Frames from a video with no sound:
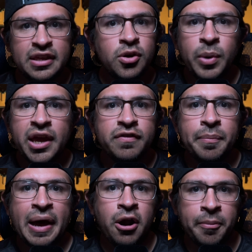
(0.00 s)
In the wake of the
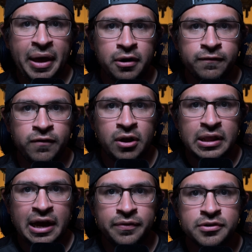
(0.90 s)
power paddle
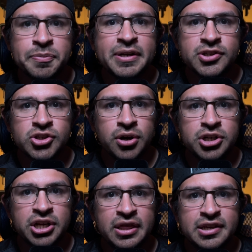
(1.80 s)
fallout, there's been a
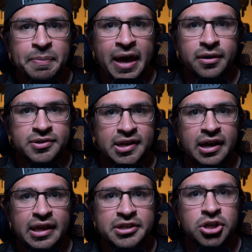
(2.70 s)
surge in these paddles that
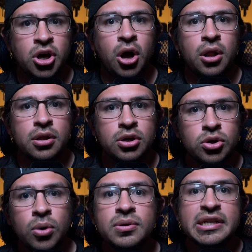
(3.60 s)
I like to call
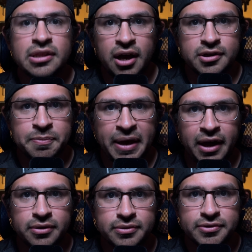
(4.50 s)
Goldilocks
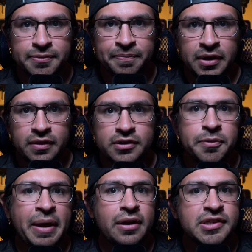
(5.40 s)
paddles. These are
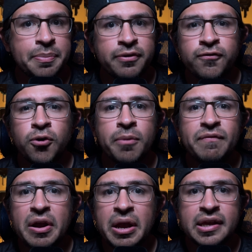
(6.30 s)
paddles that perform
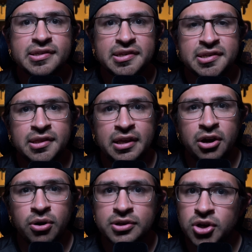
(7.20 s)
very consistently
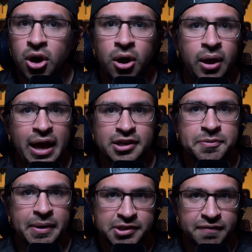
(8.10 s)
across all
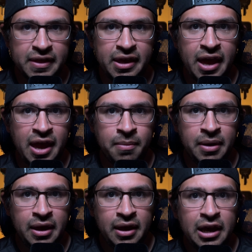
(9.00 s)
aspects of the game
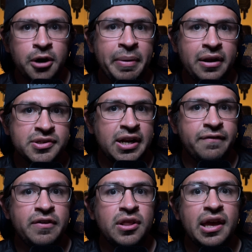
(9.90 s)
and are paddles that I
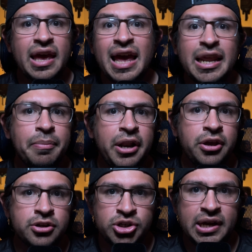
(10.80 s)
feel like anybody
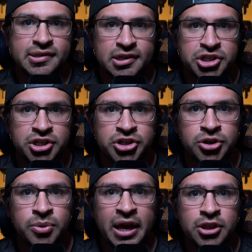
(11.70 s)
could transition
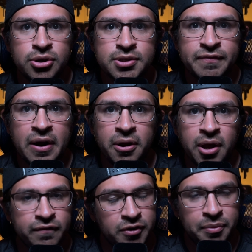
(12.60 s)
to and use very
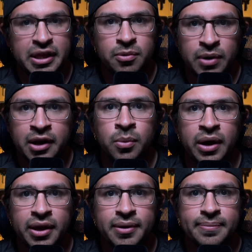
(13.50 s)
comfortably right
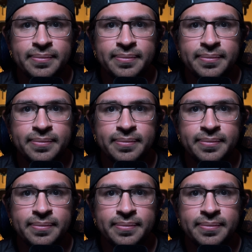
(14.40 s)
away.